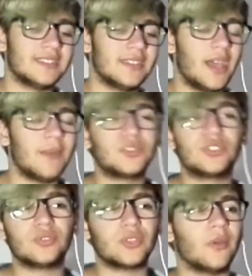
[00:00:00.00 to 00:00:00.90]
So I'm
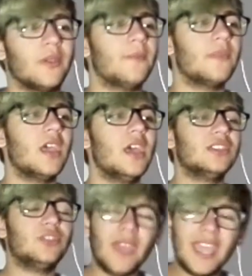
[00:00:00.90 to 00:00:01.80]
so sorry.
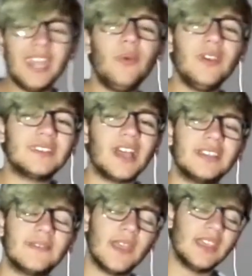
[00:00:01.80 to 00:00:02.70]
So anyways
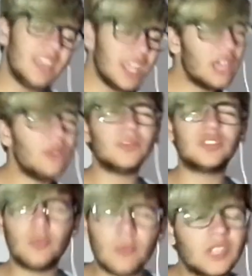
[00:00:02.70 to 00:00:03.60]
guys, thank you
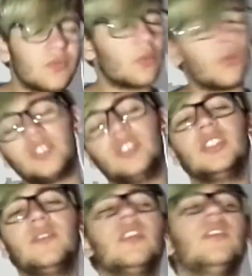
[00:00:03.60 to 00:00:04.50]
so much for watching
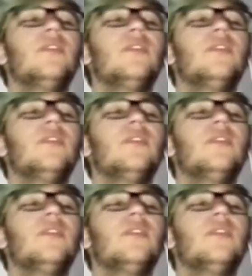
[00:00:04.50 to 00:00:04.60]
this video.